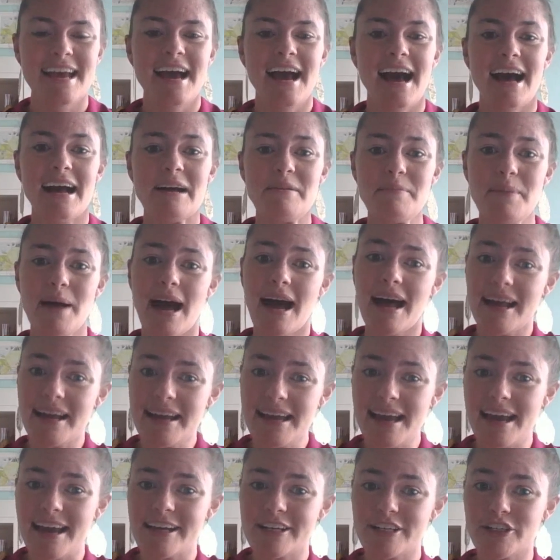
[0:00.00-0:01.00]
I
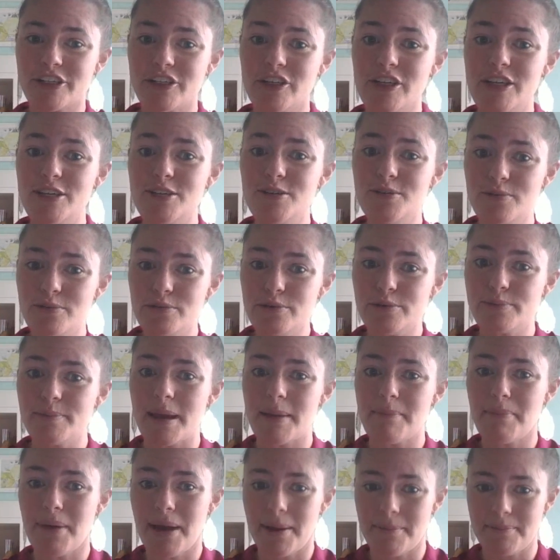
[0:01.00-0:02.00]
actually use
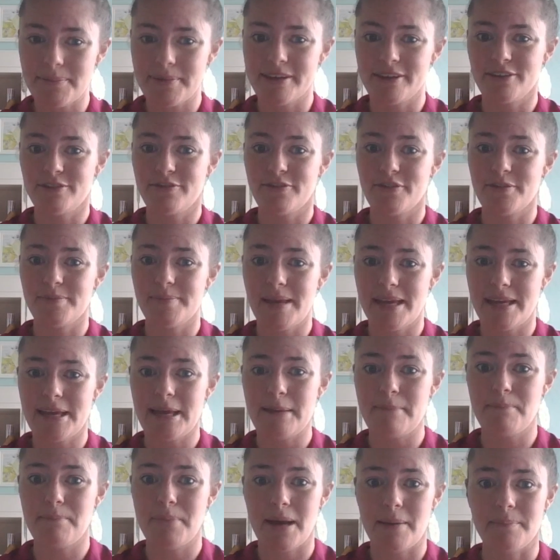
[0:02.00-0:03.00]
my pumpkins for
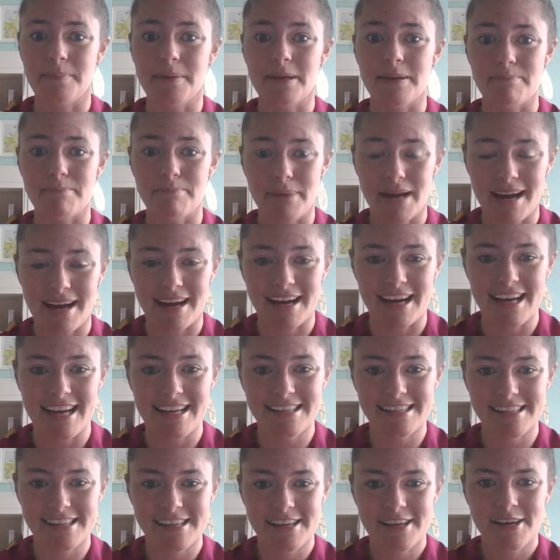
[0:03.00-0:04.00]
making pumpkin
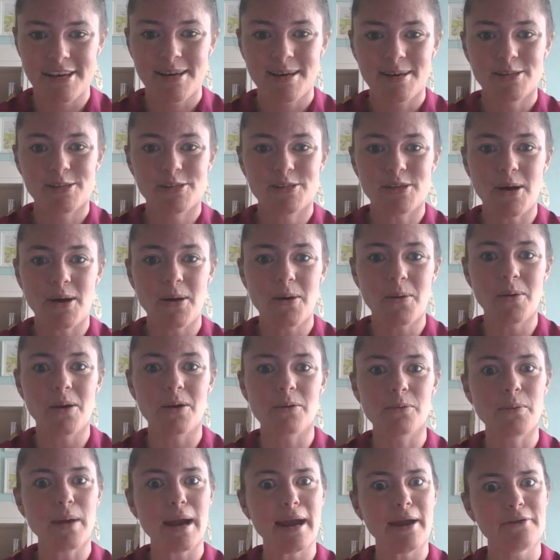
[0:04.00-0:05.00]
pies. So
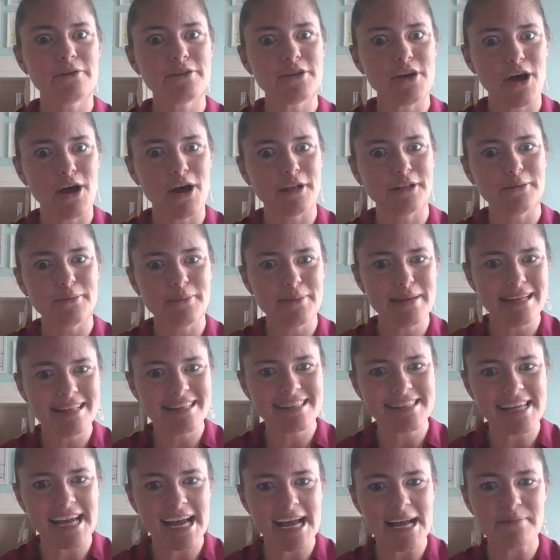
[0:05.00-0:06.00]
around Halloween
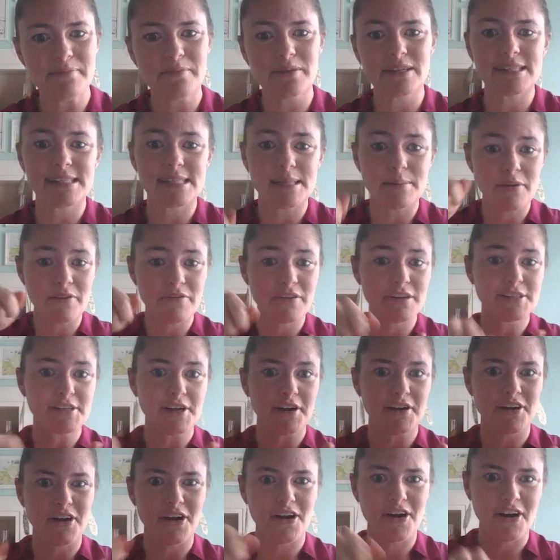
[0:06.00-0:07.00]
time, when some of us
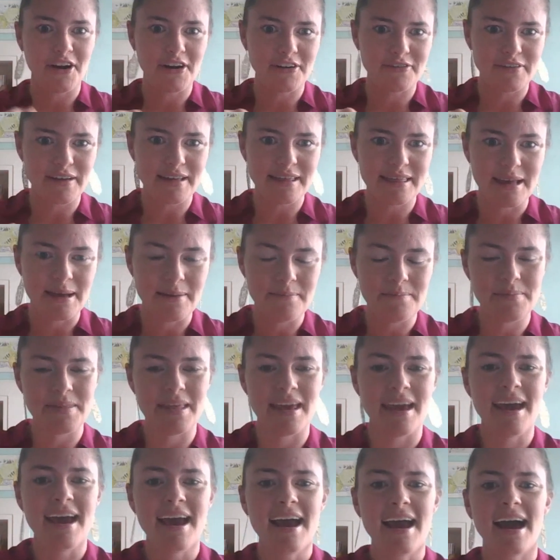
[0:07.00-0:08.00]
are carving them,
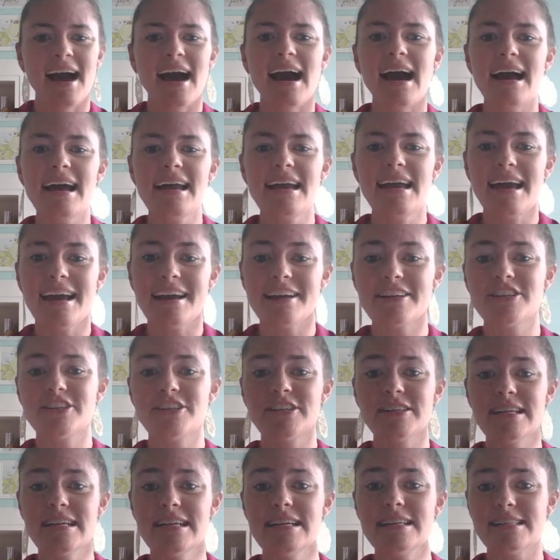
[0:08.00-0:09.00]
I
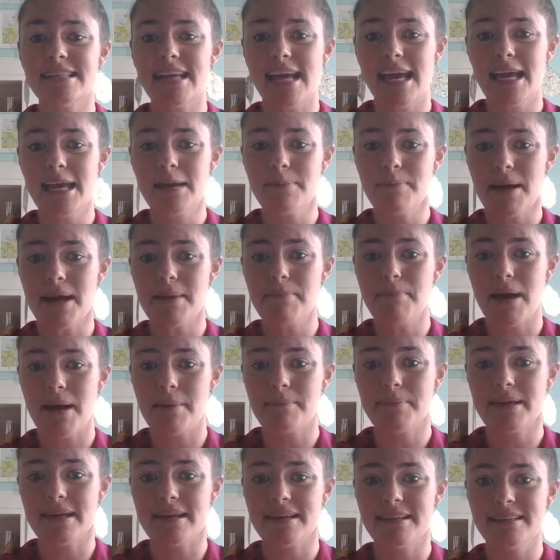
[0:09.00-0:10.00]
actually take my
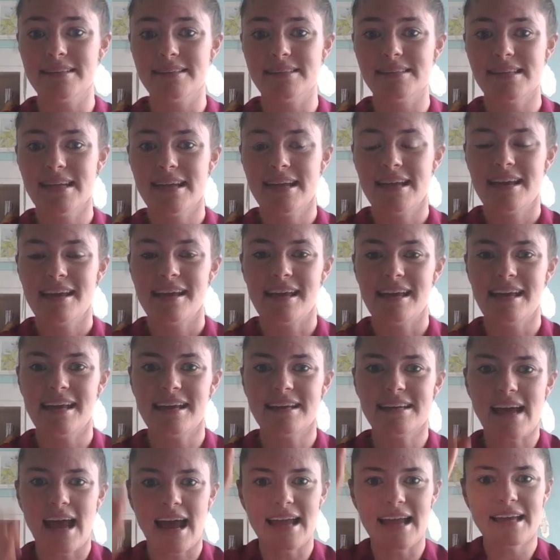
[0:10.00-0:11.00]
pumpkins and
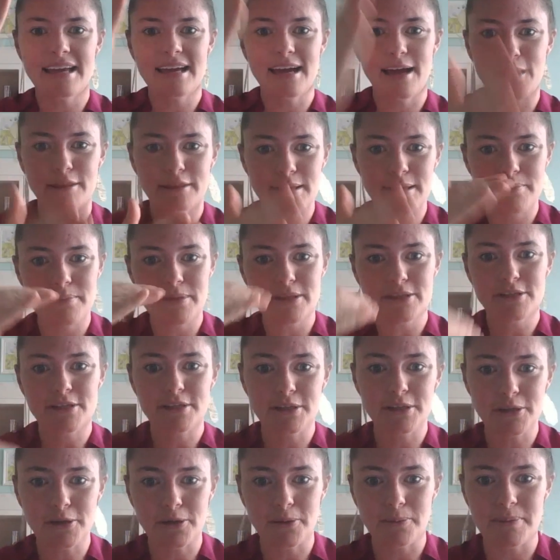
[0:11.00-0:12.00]
I cut them into
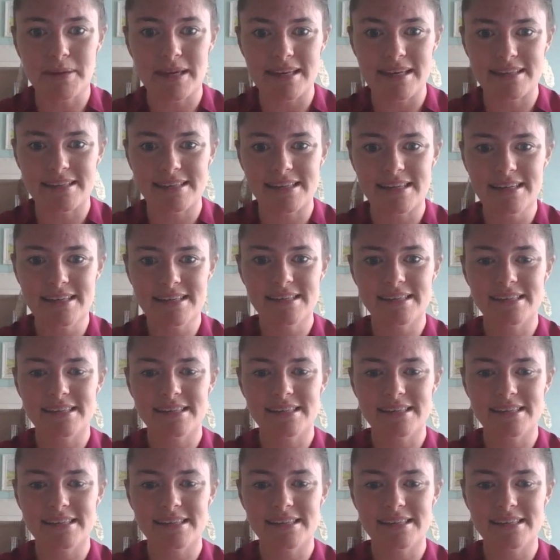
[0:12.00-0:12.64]
little pieces.